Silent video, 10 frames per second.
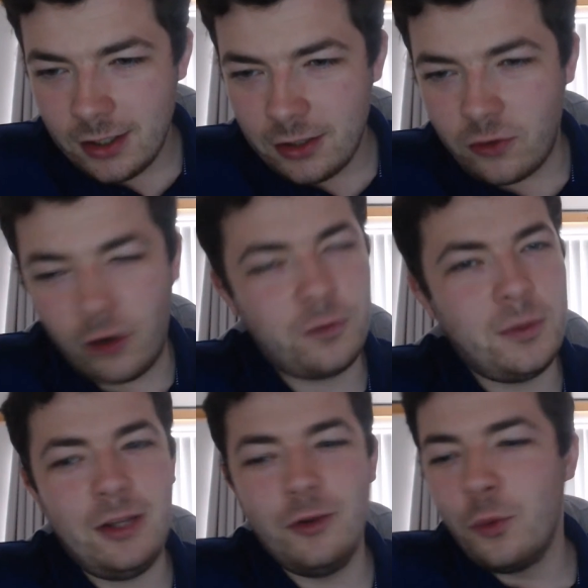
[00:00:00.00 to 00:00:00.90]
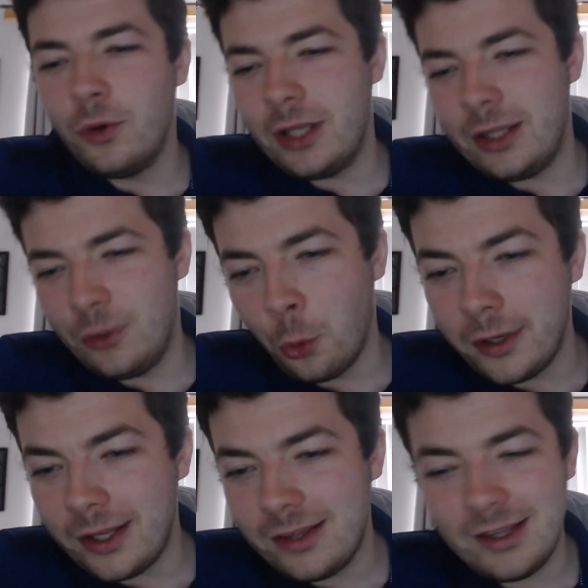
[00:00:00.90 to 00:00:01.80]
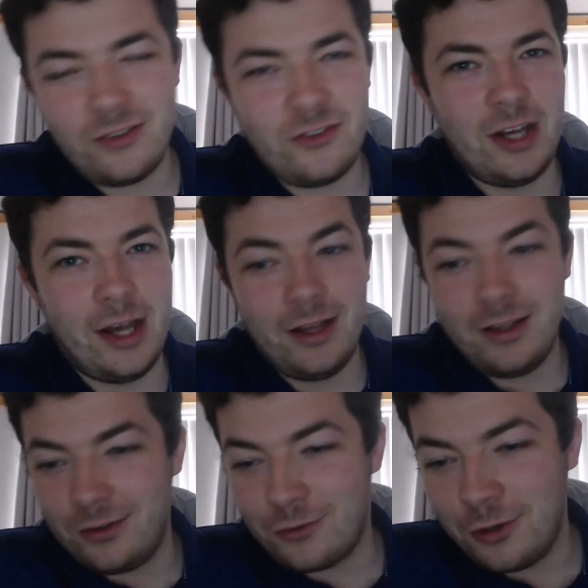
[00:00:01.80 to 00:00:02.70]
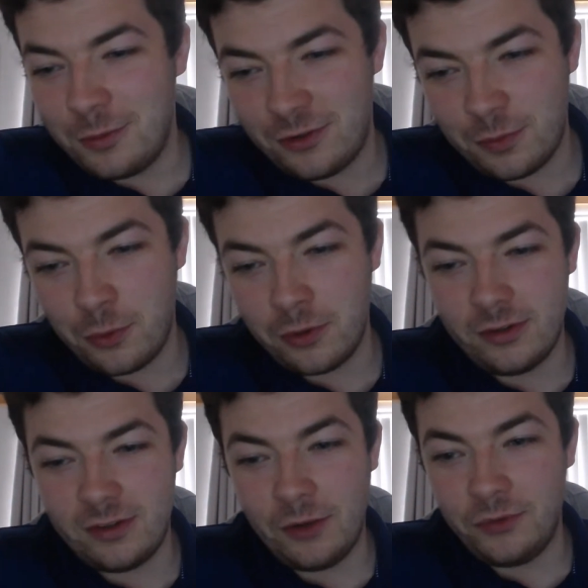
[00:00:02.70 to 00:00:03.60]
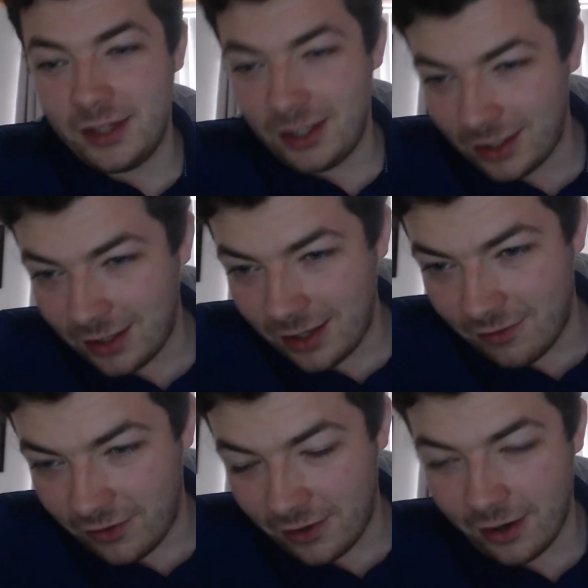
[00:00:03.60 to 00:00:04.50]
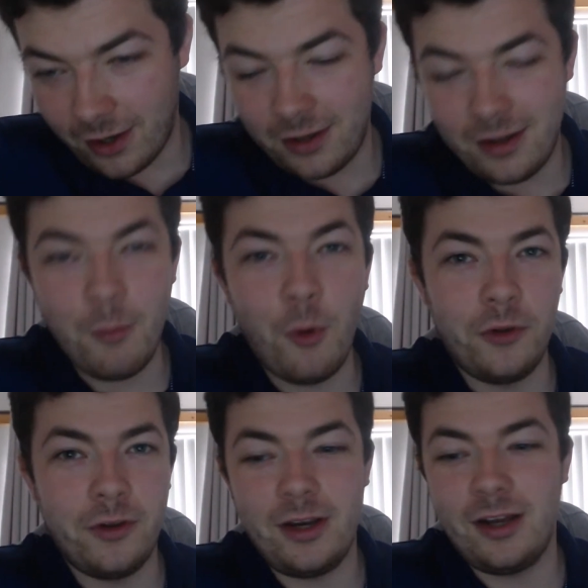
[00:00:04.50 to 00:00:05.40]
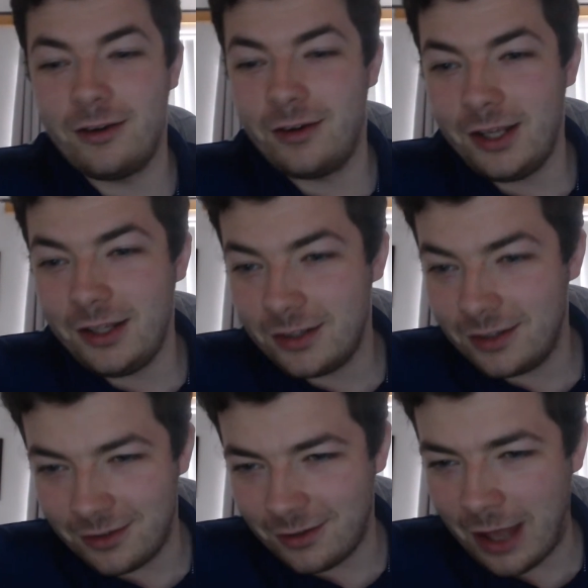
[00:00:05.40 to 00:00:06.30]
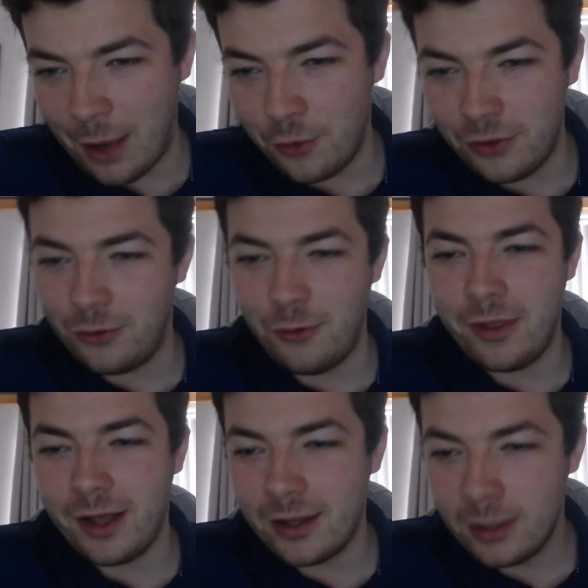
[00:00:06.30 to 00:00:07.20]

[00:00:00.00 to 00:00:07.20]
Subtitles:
Trust me, no one in this chat is going to be supporting Celtic if they're a moderator, right? I wouldn't do that.